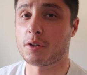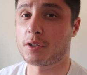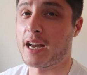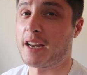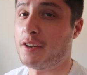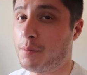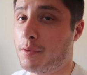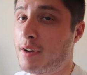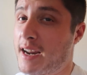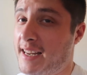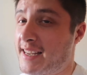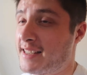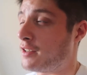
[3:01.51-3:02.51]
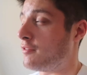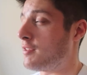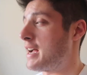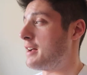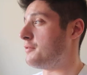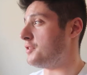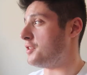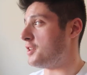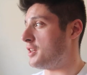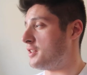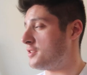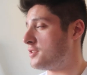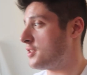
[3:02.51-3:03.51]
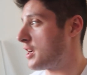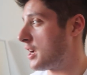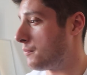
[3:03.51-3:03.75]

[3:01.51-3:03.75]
Okay, number 8 is a ground that